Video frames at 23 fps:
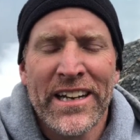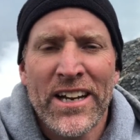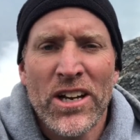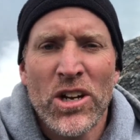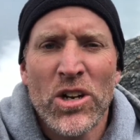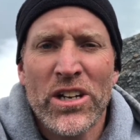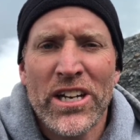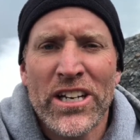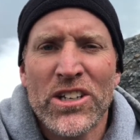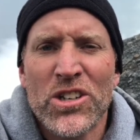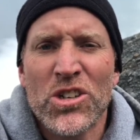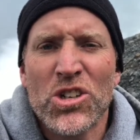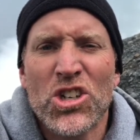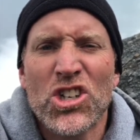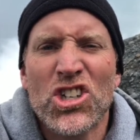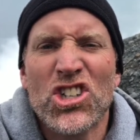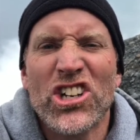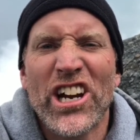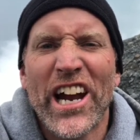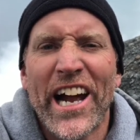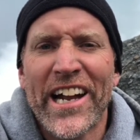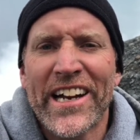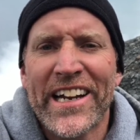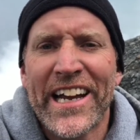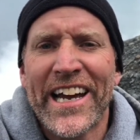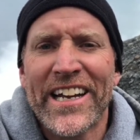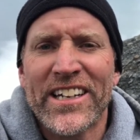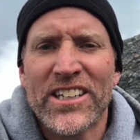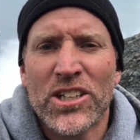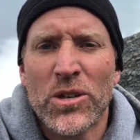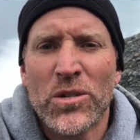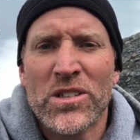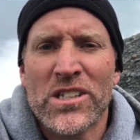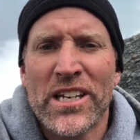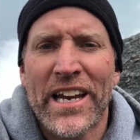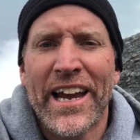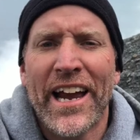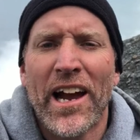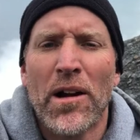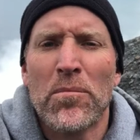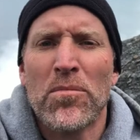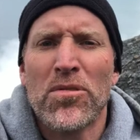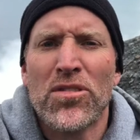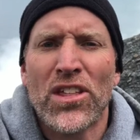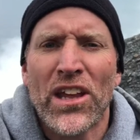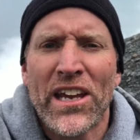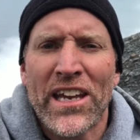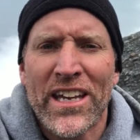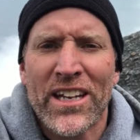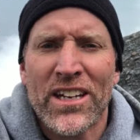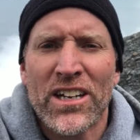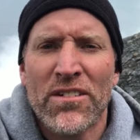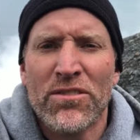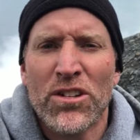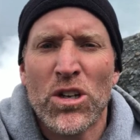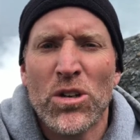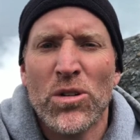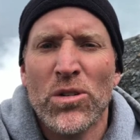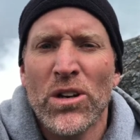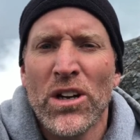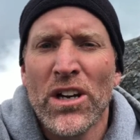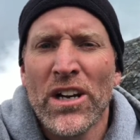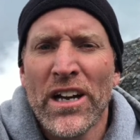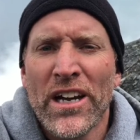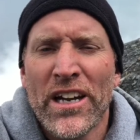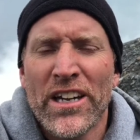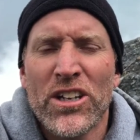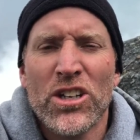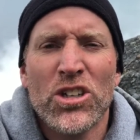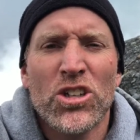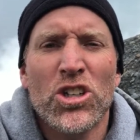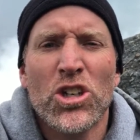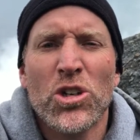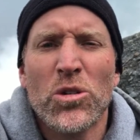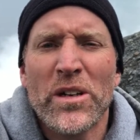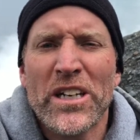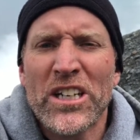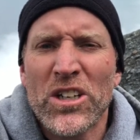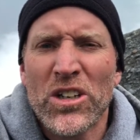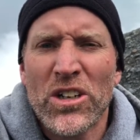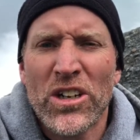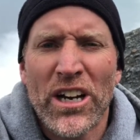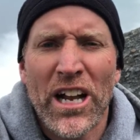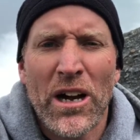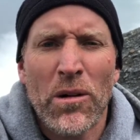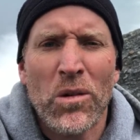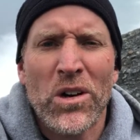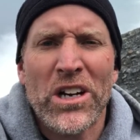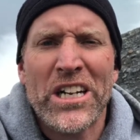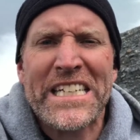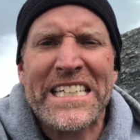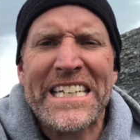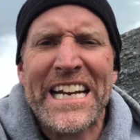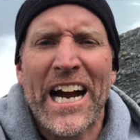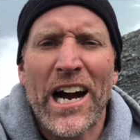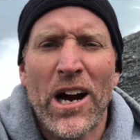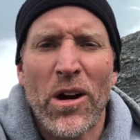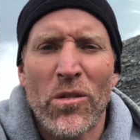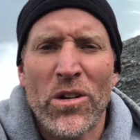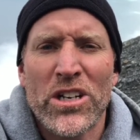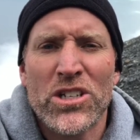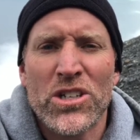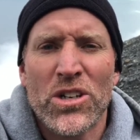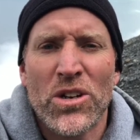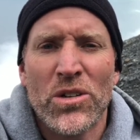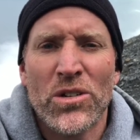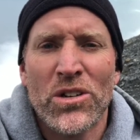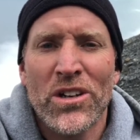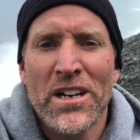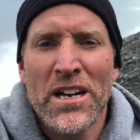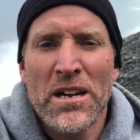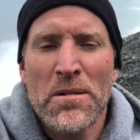Who can you shout out to and say, hey, I'm thinking of you, you're doing good, I want to encourage you.